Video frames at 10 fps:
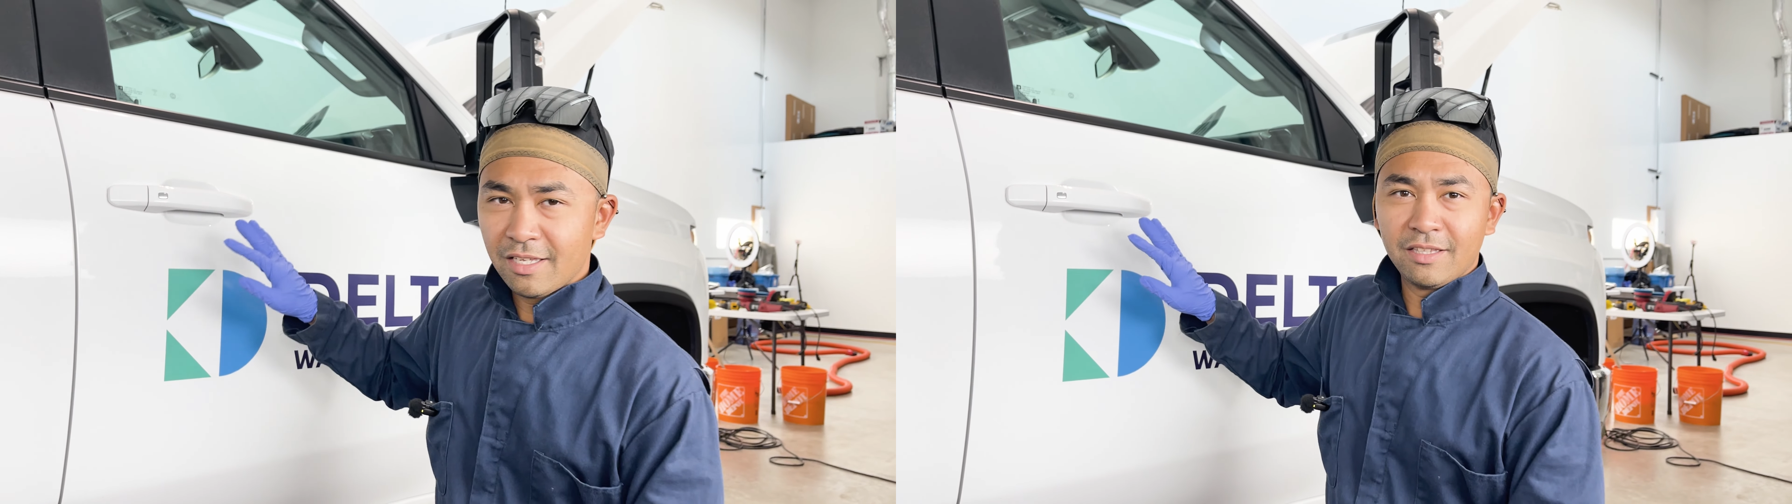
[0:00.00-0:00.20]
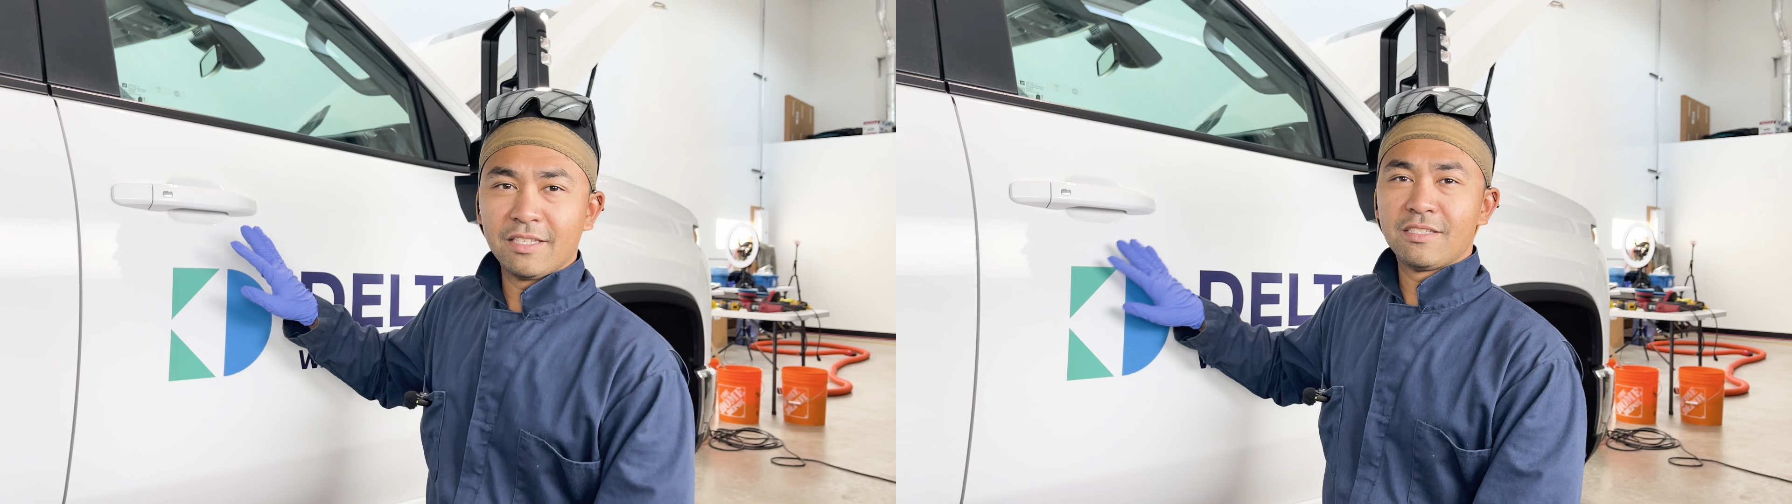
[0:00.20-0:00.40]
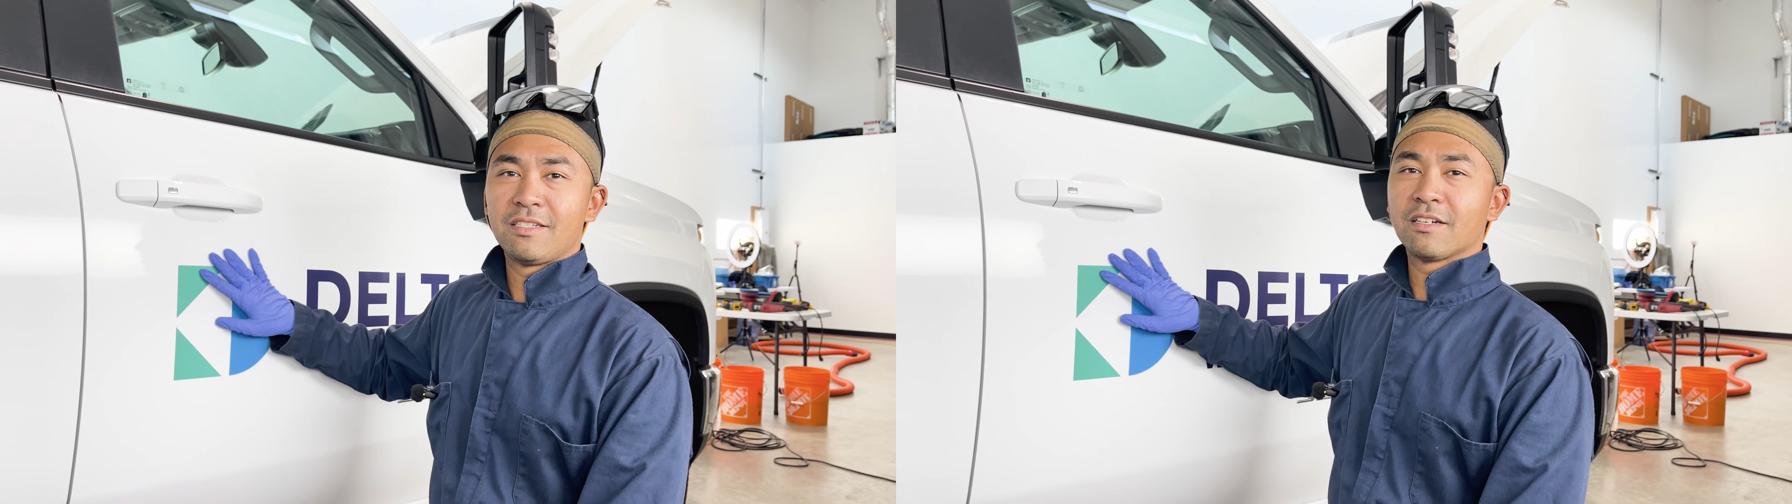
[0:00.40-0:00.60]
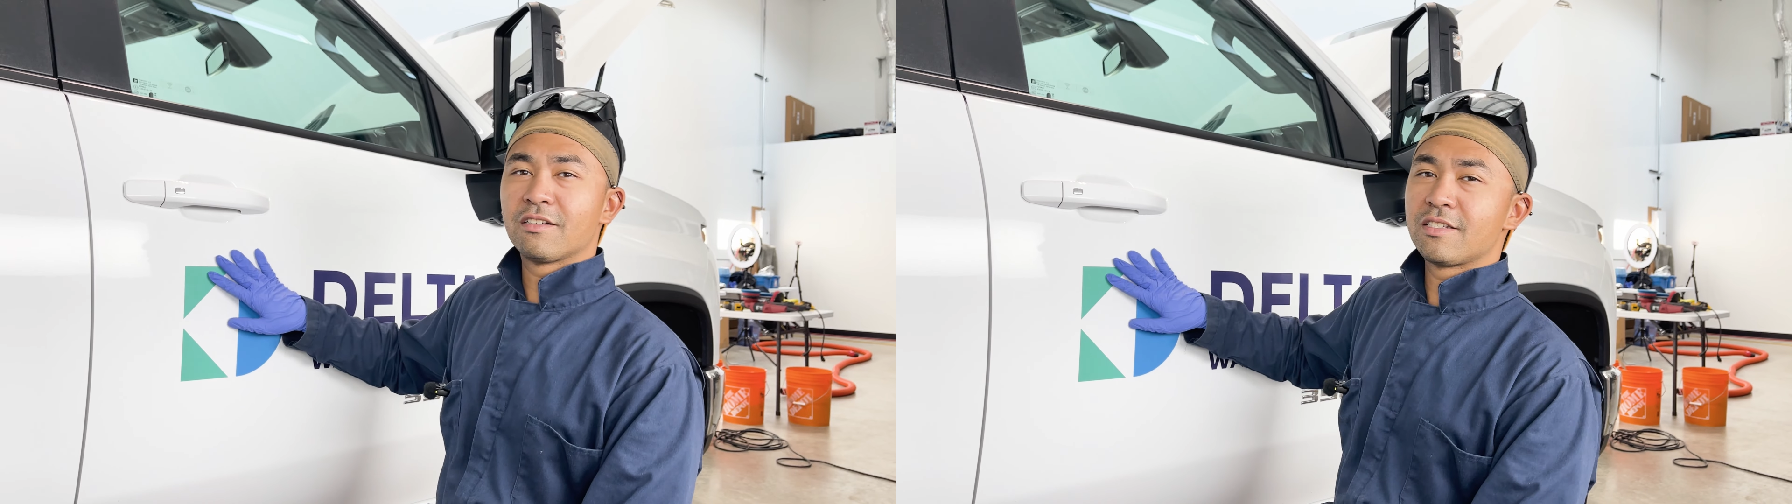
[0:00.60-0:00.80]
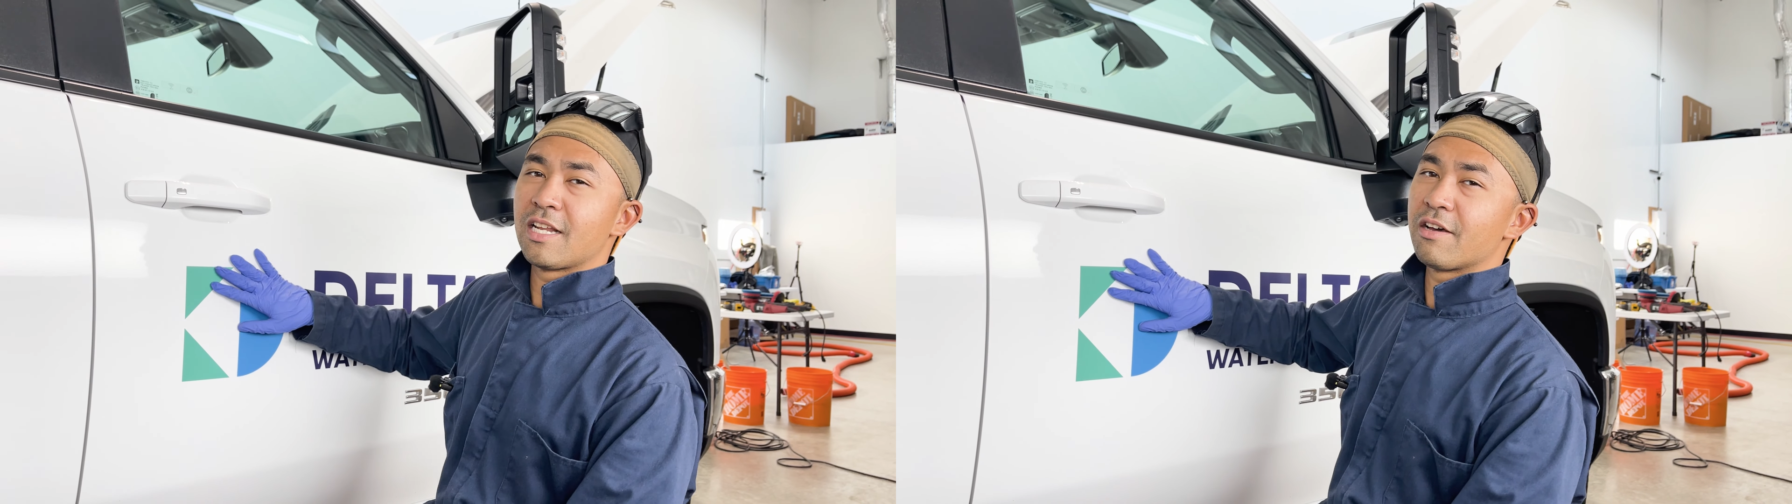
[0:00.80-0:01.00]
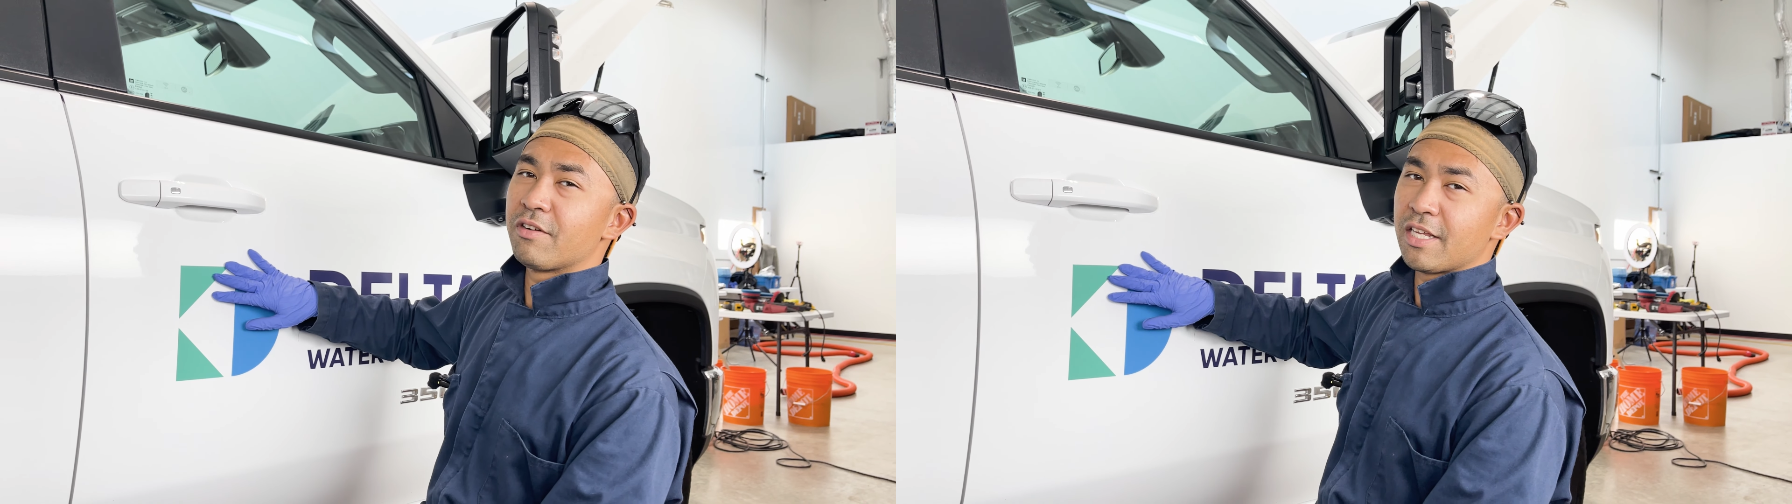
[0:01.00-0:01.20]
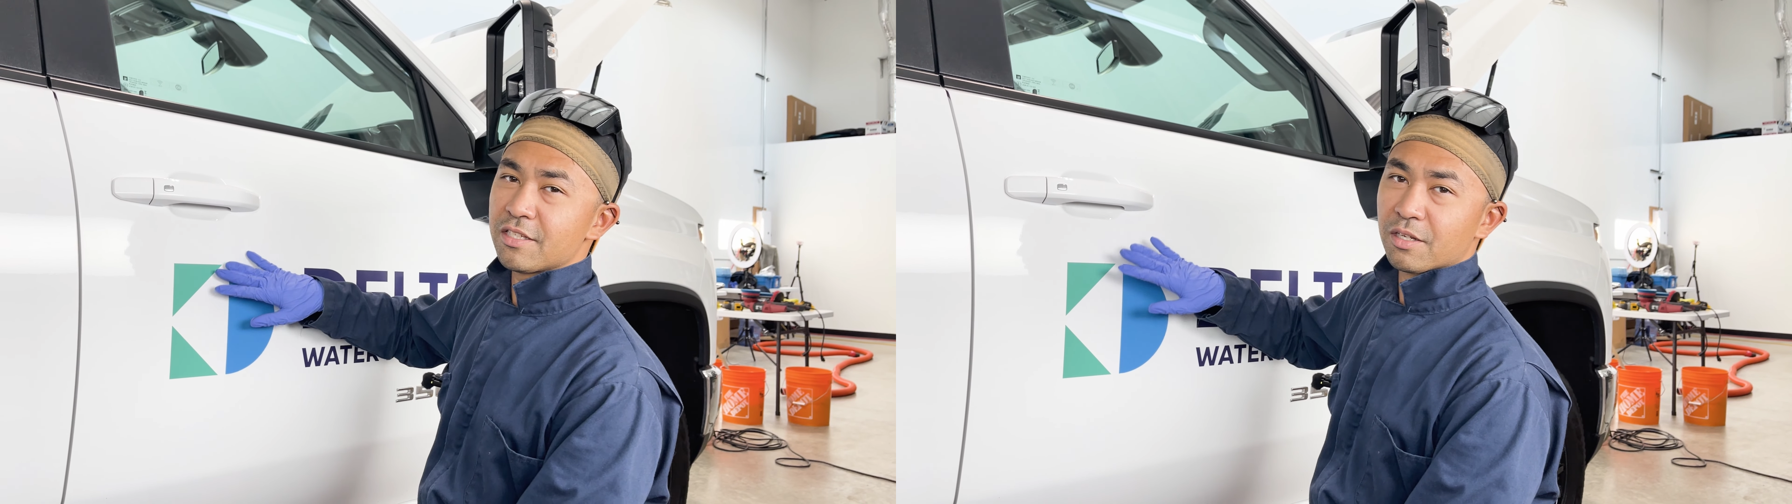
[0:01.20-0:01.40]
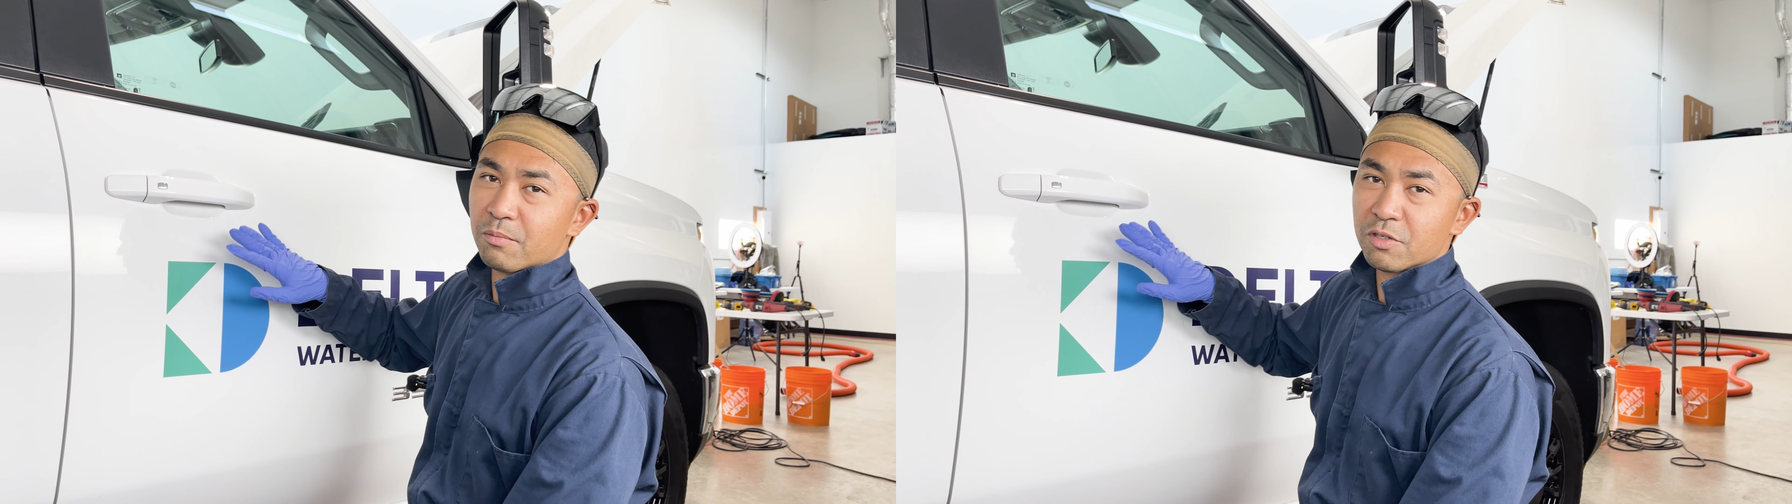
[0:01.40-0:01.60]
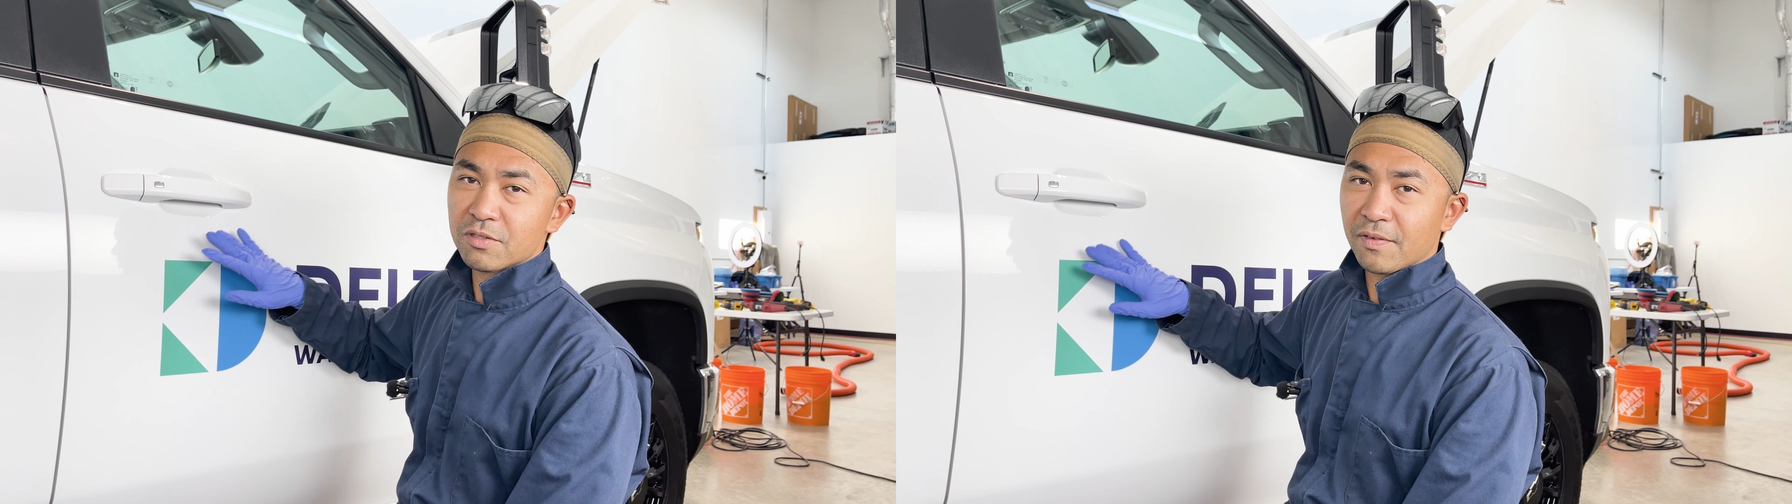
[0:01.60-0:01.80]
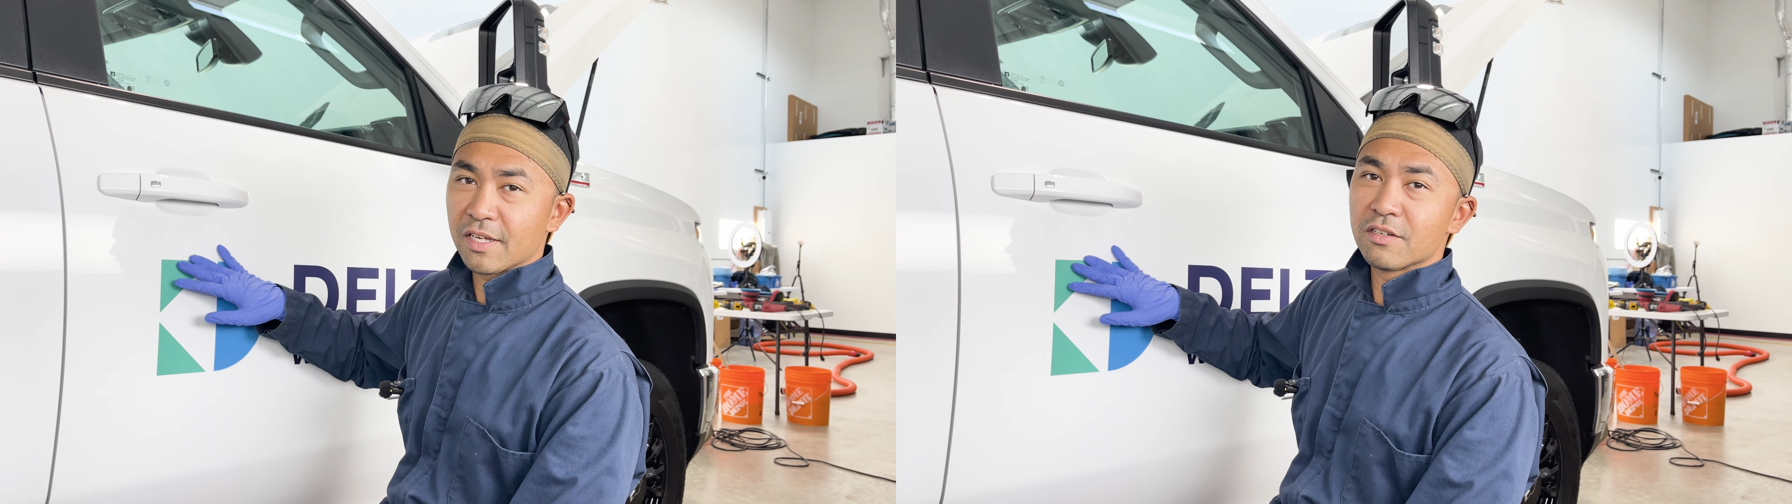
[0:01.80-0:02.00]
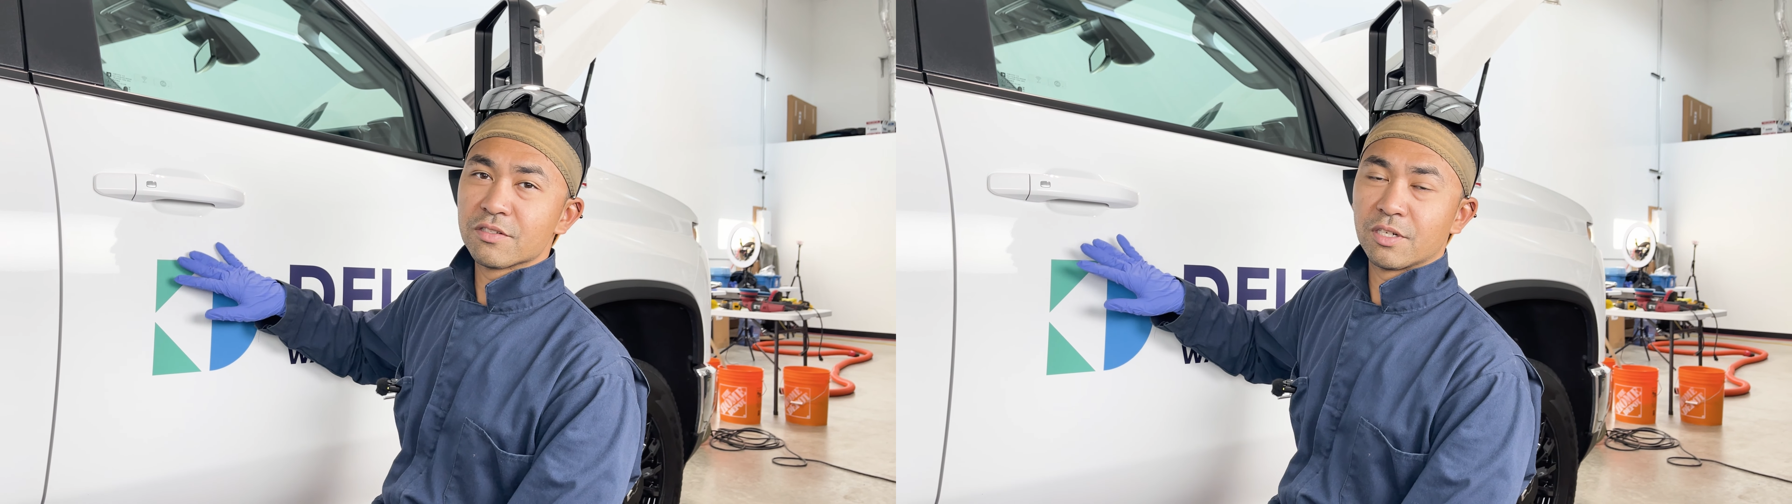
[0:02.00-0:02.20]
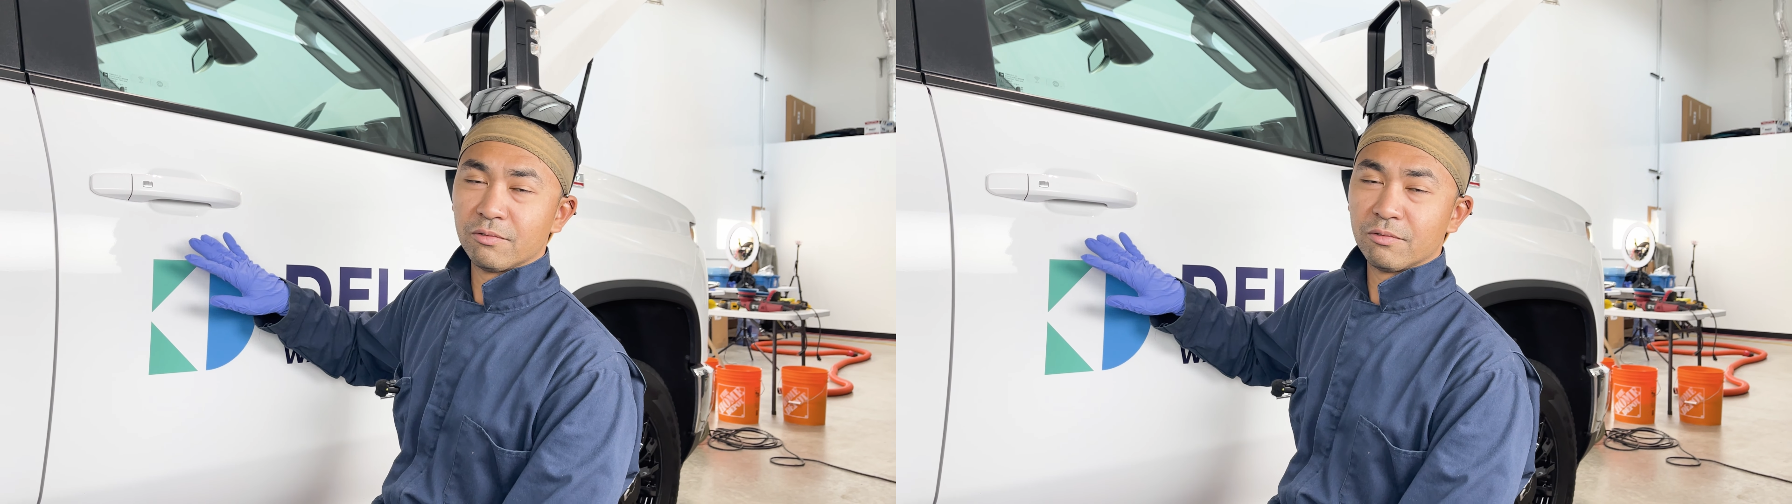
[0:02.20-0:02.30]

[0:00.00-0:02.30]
These stickers nowadays on most vehicles are